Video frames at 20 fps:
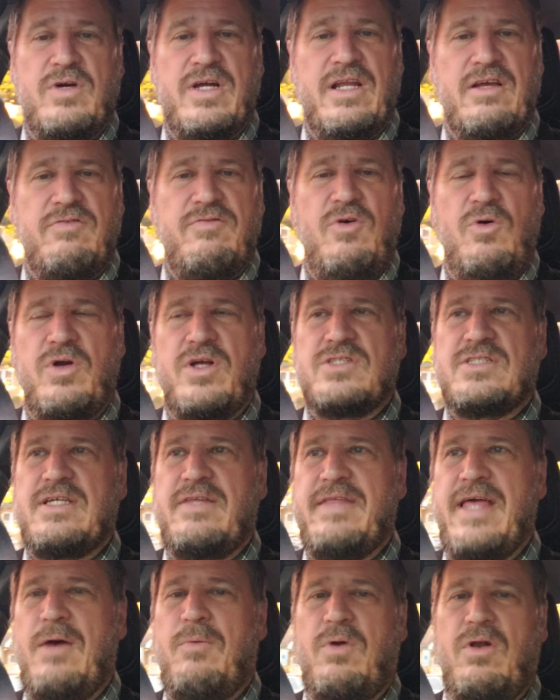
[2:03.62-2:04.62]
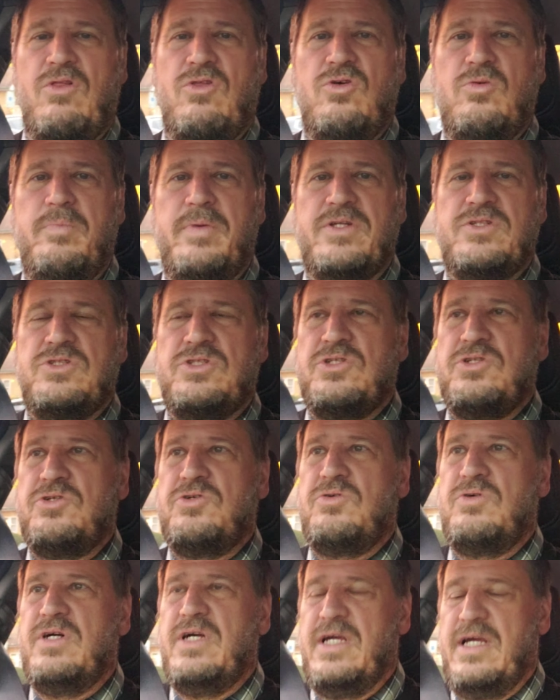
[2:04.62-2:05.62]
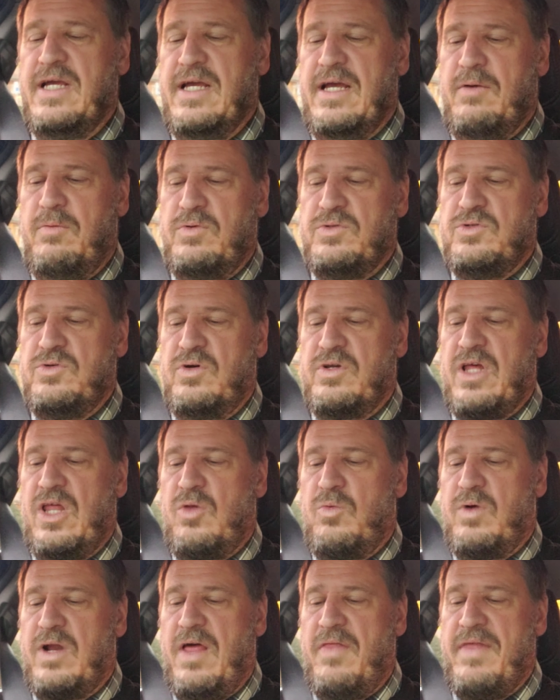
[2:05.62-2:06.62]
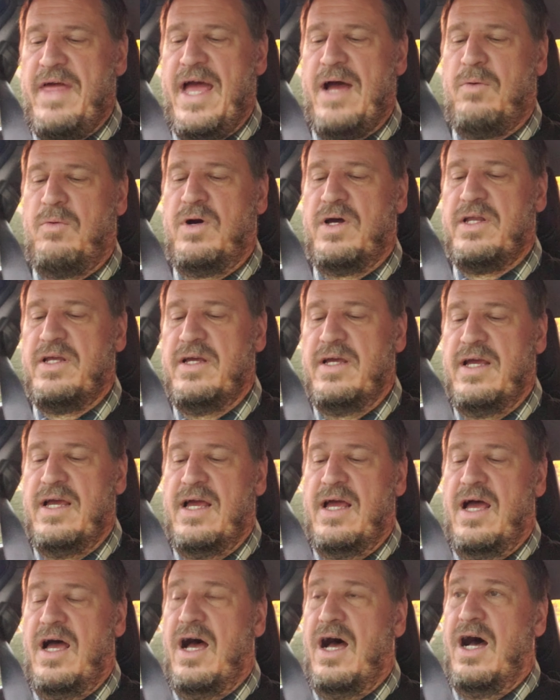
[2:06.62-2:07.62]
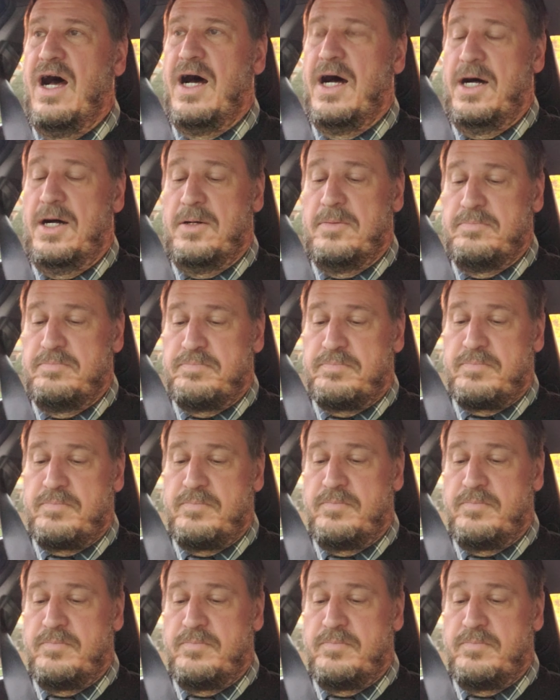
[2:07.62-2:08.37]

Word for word: we're going to focus on that one a little bit too. We'll do another one on that one. Um,